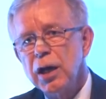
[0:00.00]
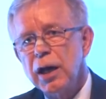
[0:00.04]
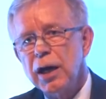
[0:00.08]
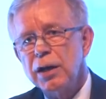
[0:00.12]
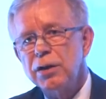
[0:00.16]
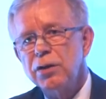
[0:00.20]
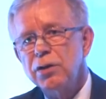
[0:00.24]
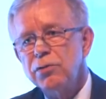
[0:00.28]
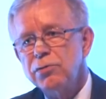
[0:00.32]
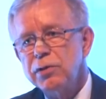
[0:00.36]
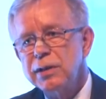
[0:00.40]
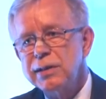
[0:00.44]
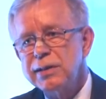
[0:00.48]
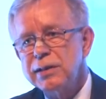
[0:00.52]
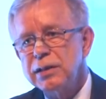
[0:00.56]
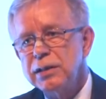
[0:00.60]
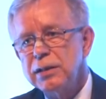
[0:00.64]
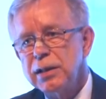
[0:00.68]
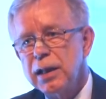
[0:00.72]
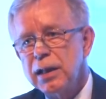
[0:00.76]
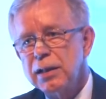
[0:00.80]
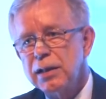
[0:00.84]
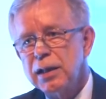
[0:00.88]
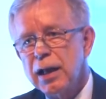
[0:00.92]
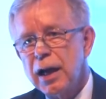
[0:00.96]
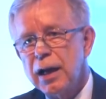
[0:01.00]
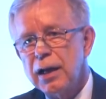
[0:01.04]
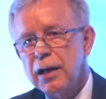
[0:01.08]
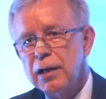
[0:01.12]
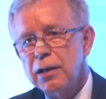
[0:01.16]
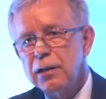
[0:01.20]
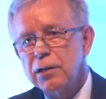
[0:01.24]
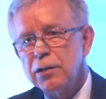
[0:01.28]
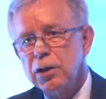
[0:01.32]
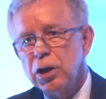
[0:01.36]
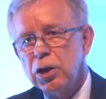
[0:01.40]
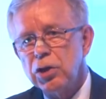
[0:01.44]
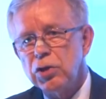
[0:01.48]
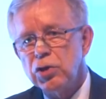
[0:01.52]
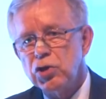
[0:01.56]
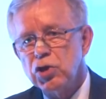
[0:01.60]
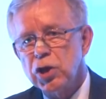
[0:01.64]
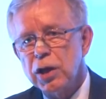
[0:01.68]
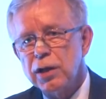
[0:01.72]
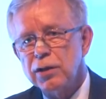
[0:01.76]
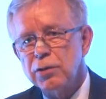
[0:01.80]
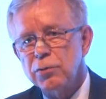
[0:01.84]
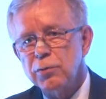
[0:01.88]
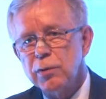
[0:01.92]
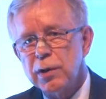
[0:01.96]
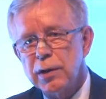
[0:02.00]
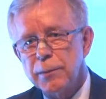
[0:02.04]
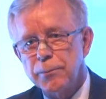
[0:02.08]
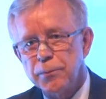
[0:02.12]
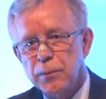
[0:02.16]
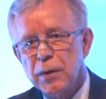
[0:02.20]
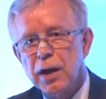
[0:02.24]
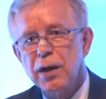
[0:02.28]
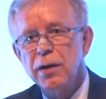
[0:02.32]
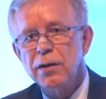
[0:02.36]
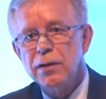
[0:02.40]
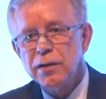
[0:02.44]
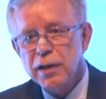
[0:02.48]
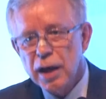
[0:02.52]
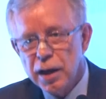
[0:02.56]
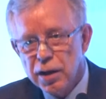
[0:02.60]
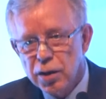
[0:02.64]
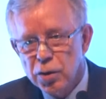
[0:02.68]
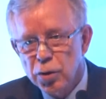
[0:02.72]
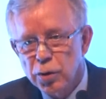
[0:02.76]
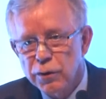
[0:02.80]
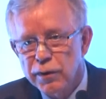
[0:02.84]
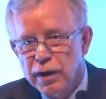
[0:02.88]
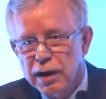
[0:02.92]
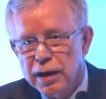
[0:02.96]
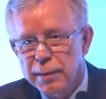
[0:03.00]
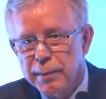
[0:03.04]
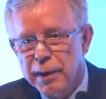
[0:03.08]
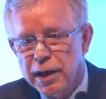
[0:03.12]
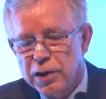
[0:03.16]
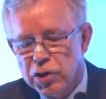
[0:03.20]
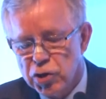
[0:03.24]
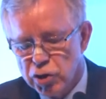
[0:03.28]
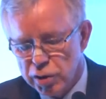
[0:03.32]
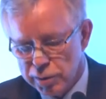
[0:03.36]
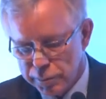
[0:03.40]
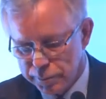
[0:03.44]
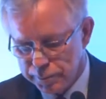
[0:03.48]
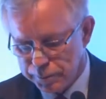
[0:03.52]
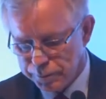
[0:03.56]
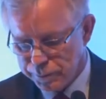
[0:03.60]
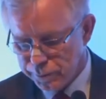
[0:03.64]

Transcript: at the Resina Dialogue in January. Thank you very much.